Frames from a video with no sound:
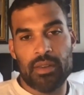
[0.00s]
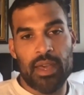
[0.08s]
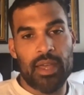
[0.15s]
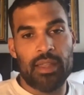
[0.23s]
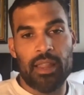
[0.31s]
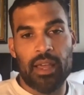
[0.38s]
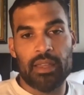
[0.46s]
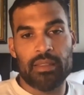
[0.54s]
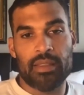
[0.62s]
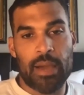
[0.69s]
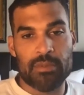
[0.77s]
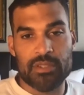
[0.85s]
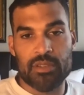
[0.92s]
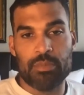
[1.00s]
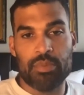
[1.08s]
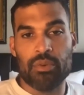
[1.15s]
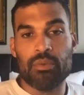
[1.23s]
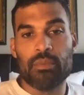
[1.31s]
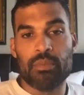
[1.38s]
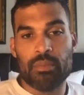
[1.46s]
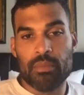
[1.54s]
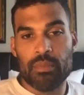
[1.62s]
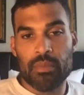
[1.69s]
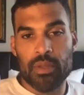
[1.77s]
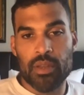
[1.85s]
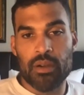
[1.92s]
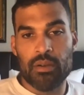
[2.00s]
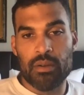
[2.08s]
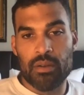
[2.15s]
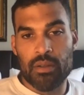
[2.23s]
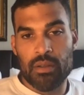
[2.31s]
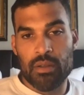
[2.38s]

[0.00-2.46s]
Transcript: at like that was the boom, you know.